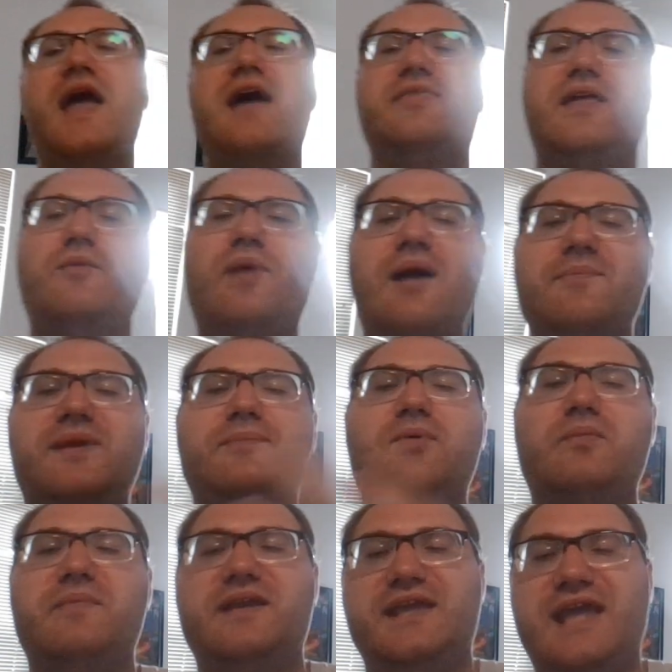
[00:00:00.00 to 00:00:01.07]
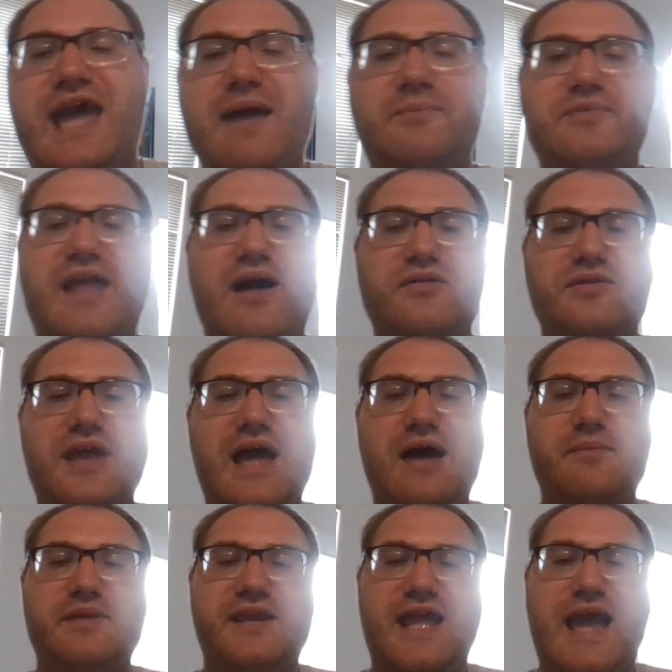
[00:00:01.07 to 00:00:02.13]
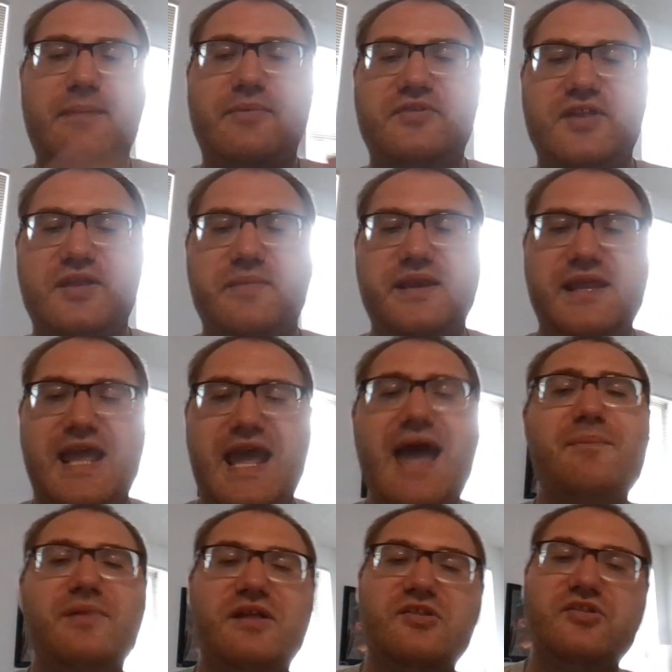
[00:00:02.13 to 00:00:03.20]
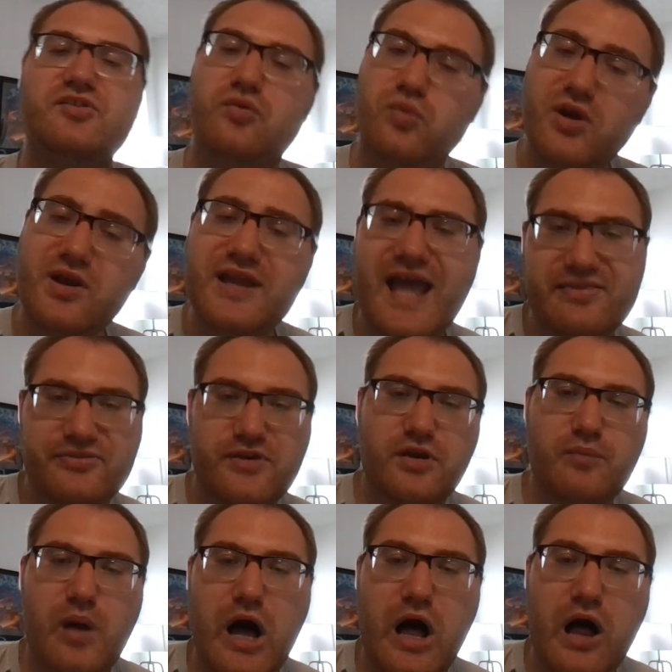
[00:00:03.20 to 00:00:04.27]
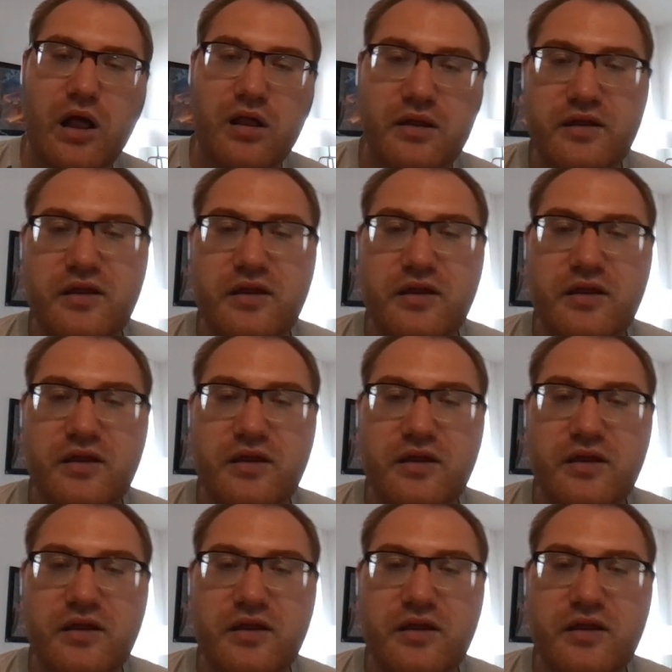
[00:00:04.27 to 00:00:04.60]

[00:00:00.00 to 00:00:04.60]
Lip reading: and they want people in Minneapolis, downtown Minneapolis, and Minneapolis to work at their mall.